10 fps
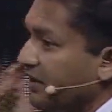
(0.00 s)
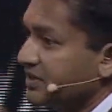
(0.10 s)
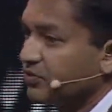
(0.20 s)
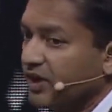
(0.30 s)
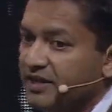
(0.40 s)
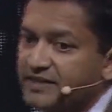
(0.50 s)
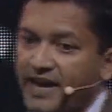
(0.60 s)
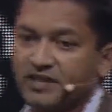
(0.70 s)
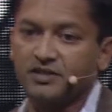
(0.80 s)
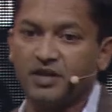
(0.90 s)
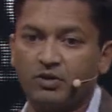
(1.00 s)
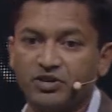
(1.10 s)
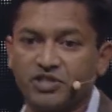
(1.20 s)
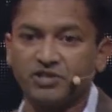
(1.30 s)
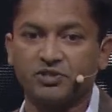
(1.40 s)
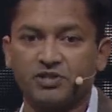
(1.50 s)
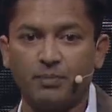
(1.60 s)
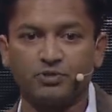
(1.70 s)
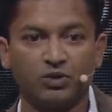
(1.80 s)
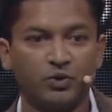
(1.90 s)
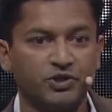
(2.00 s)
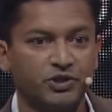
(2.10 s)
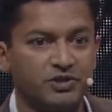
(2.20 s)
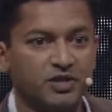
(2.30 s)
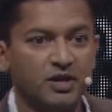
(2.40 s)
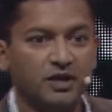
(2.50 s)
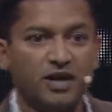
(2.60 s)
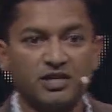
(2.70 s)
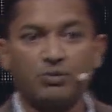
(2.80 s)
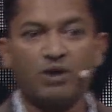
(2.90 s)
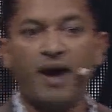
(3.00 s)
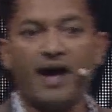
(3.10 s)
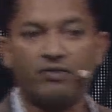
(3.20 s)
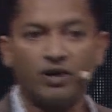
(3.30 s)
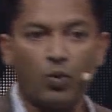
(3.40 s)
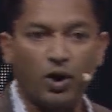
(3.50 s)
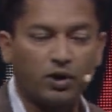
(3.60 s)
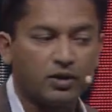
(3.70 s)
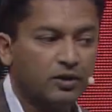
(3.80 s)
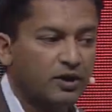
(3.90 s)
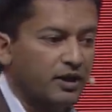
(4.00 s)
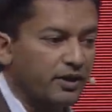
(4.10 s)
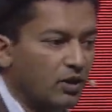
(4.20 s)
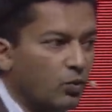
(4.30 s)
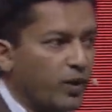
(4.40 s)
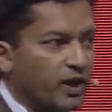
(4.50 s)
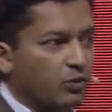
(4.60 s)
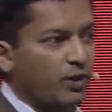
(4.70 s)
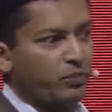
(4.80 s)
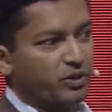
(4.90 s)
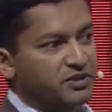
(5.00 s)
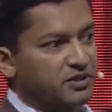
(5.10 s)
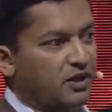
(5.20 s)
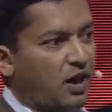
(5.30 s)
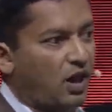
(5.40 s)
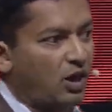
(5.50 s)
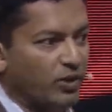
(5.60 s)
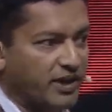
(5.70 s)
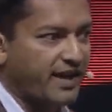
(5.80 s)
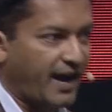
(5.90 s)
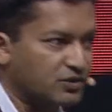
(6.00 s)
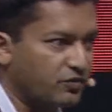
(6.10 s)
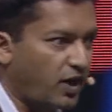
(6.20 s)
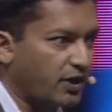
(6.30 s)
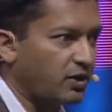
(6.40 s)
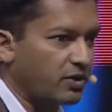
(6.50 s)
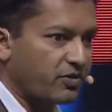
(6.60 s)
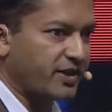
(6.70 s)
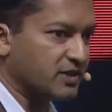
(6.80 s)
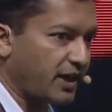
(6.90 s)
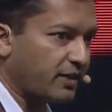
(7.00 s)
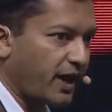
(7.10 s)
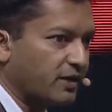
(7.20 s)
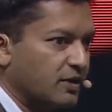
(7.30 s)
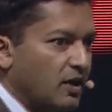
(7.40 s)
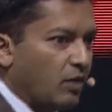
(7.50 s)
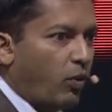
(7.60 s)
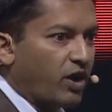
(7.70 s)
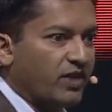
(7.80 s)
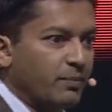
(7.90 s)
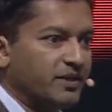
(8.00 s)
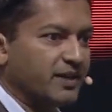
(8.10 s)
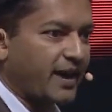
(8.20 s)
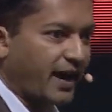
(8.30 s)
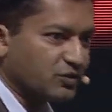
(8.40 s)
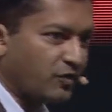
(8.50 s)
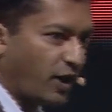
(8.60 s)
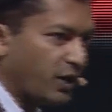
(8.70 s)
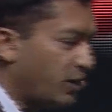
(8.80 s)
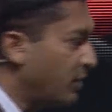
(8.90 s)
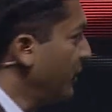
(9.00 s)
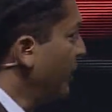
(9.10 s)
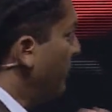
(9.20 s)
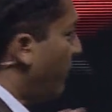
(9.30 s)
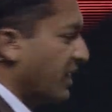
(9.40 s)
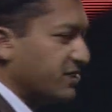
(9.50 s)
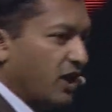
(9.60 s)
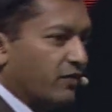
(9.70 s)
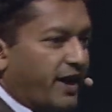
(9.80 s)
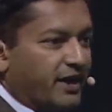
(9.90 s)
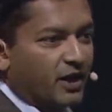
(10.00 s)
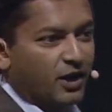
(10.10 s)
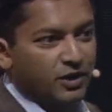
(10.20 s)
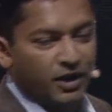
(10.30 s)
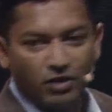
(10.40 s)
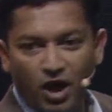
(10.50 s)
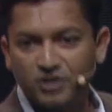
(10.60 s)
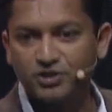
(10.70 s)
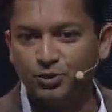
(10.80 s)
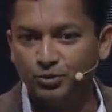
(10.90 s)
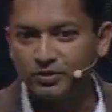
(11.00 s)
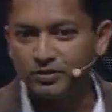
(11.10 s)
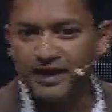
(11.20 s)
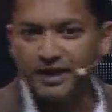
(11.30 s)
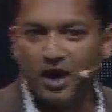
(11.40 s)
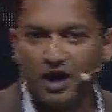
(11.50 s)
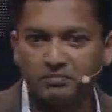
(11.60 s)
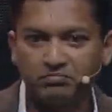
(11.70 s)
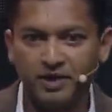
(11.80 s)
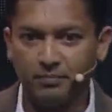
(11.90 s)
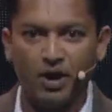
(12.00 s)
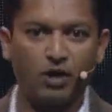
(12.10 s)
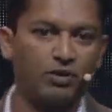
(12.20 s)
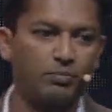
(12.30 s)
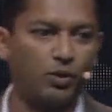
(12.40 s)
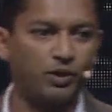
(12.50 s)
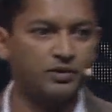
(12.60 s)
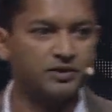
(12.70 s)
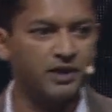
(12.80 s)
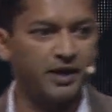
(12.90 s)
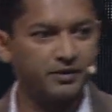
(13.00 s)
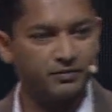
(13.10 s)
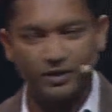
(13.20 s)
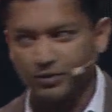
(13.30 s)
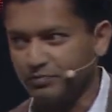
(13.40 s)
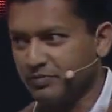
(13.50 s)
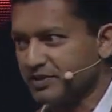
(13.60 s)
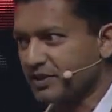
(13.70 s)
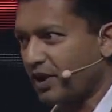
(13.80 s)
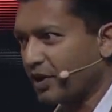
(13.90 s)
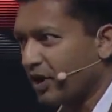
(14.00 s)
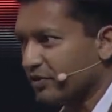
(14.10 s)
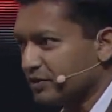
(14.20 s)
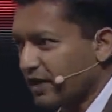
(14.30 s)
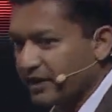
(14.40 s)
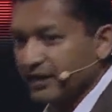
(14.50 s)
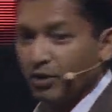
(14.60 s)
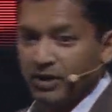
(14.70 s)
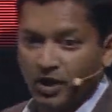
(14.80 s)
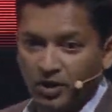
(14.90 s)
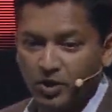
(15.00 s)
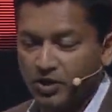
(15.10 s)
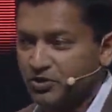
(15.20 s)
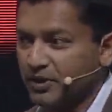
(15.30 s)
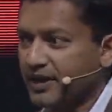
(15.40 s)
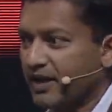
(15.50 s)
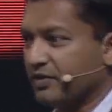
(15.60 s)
is really test their riskiest assumption, which is, does our battery work? Will we put this in the car? Will it catch fire? Things like that. One of them did catch fire, but instead of getting a lawsuit, they got a bug report. It's like, this car luckily no one got hurt, so they gave